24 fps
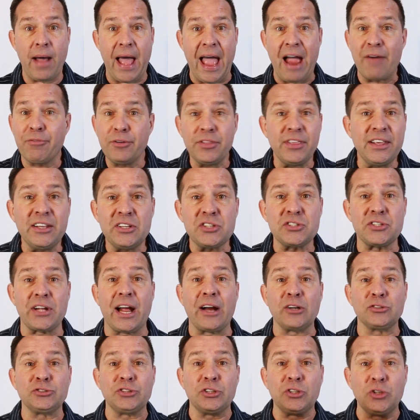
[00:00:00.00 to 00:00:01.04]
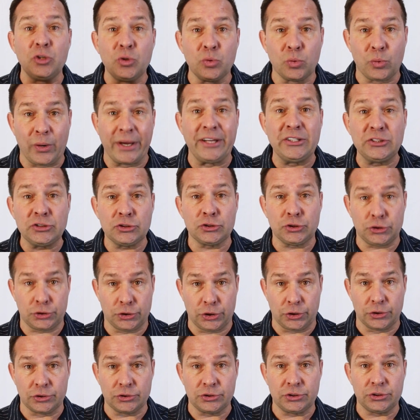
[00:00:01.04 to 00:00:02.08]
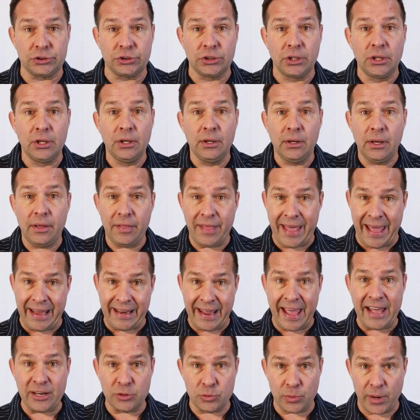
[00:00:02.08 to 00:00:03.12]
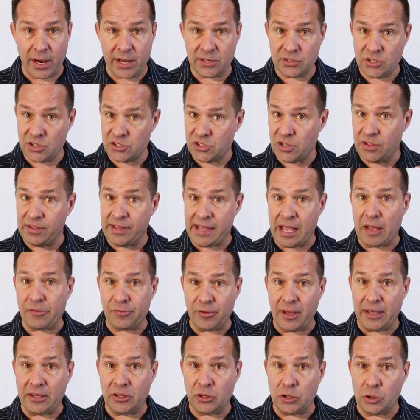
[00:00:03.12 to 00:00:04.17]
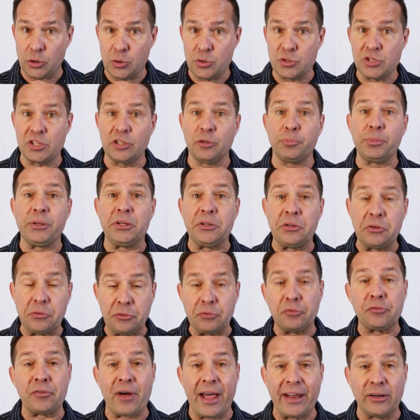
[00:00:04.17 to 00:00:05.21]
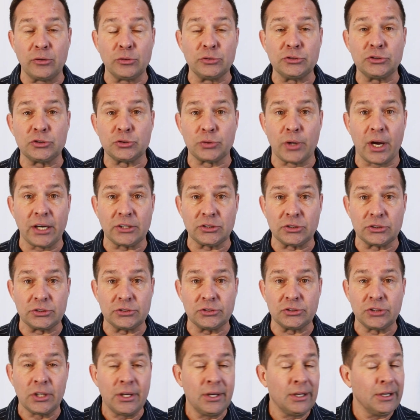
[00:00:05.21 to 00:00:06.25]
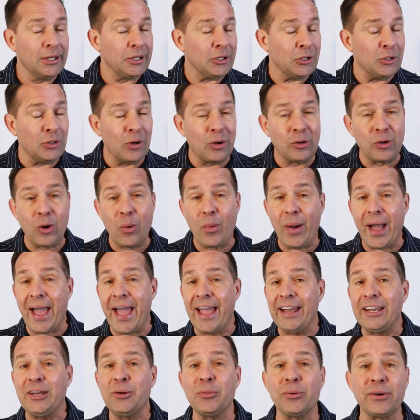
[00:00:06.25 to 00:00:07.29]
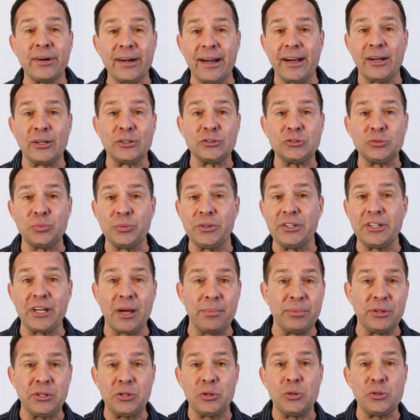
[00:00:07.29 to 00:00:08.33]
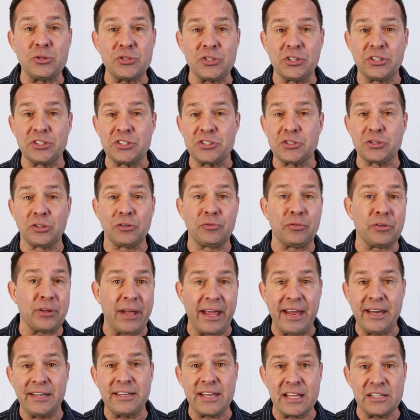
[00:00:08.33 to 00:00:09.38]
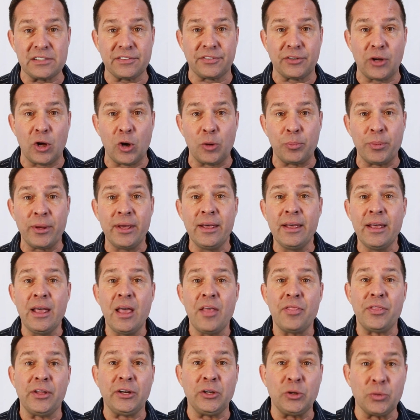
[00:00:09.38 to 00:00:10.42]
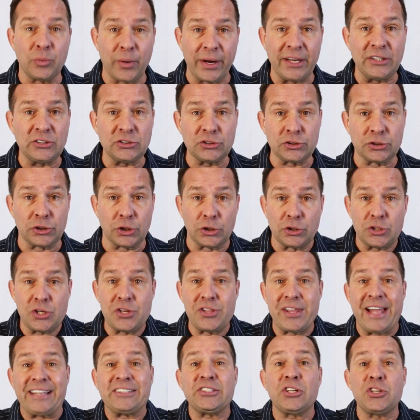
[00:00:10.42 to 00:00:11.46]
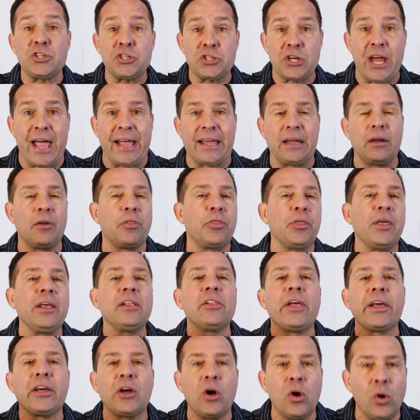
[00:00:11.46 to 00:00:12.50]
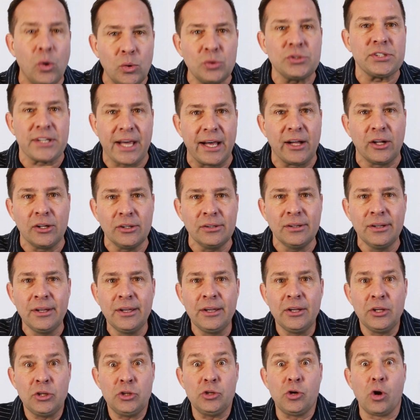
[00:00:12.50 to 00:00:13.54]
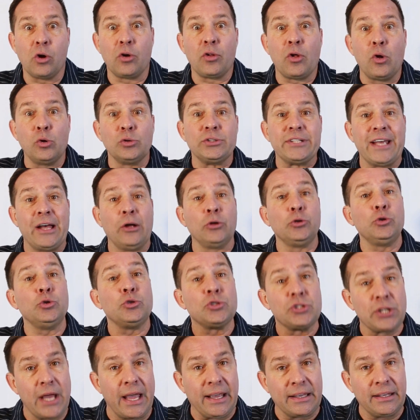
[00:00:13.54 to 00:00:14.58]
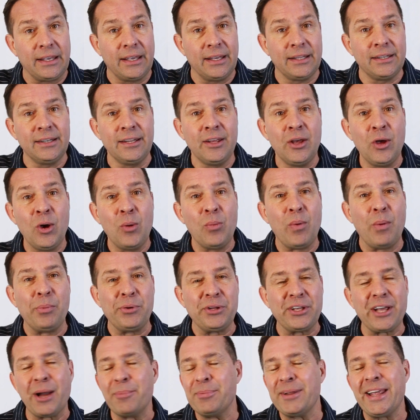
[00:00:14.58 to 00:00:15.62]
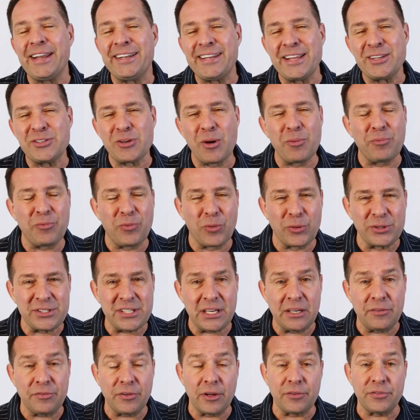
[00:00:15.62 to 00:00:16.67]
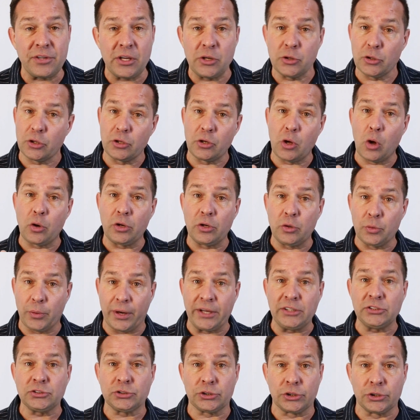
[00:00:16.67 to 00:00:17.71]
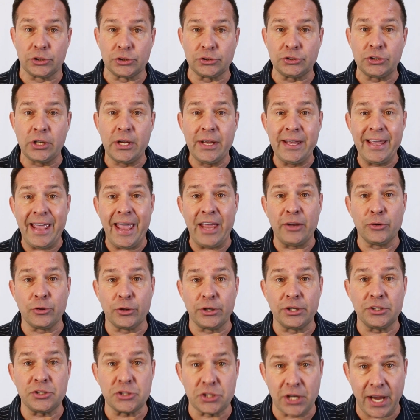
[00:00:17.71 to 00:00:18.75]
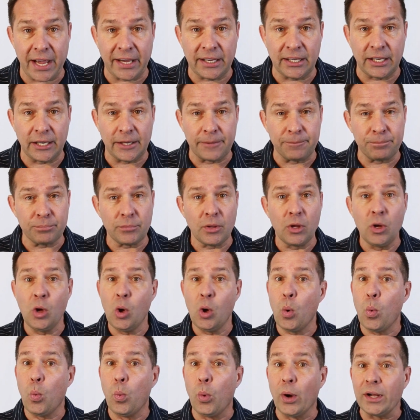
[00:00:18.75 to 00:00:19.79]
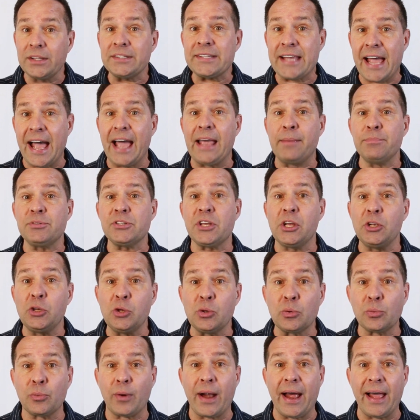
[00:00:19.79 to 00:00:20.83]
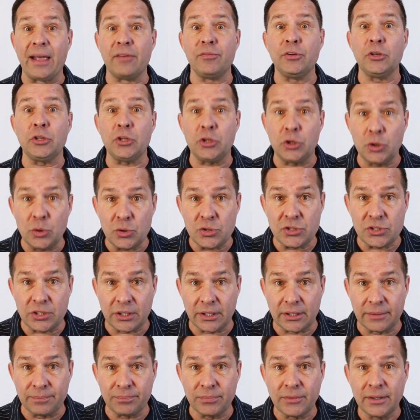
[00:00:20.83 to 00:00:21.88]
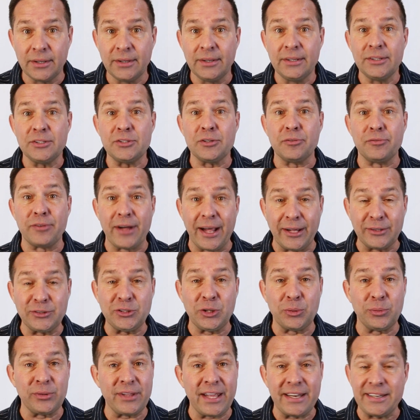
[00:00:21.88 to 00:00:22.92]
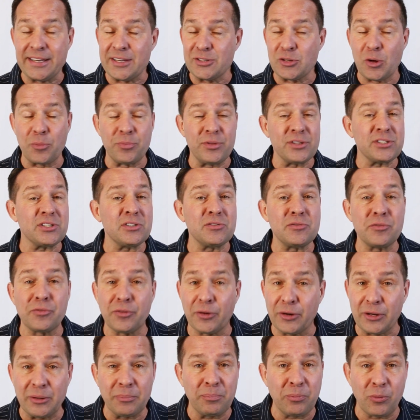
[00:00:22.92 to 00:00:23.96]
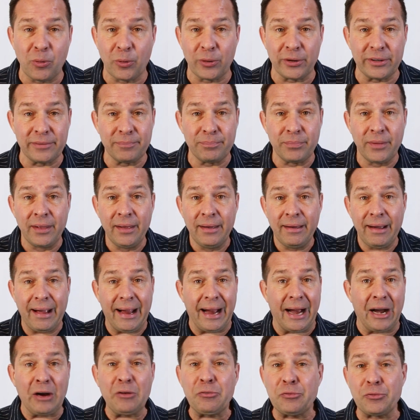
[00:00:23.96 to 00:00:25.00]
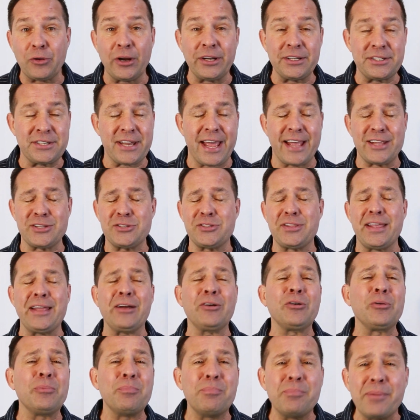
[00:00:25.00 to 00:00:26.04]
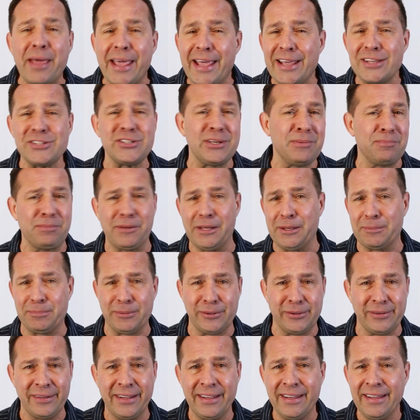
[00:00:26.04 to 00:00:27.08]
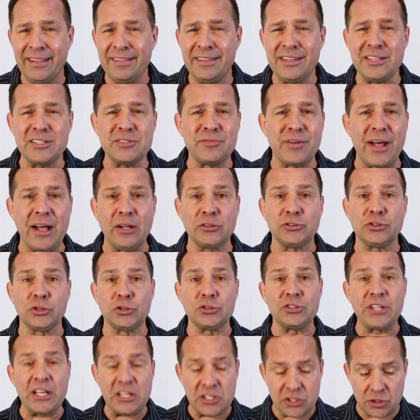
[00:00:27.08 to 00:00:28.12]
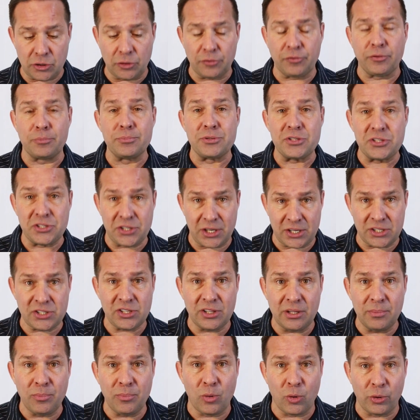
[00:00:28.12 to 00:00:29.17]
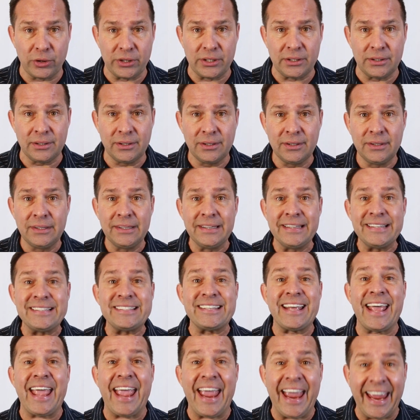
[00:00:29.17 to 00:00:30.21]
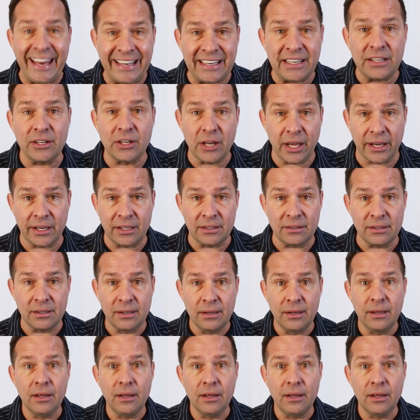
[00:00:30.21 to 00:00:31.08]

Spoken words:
Everything starts at Grace Church. That address is in the FAQs and they'll be in your final instructions. You don't go anywhere else when you come to Houston to serve with 8 Days of Hope than Grace Church. That's a check-in. Think like a hotel. You go to the hotel and you check in. Well, when you come to 8 Days of Hope 14, 15, you're going to go to Grace Church and you're going to check in. What times can you arrive in Houston to volunteer with 8 Days of Hope? This is very important. Our front desk, they are amazing people. These volunteers, they serve from 6 in the morning to 8 at night.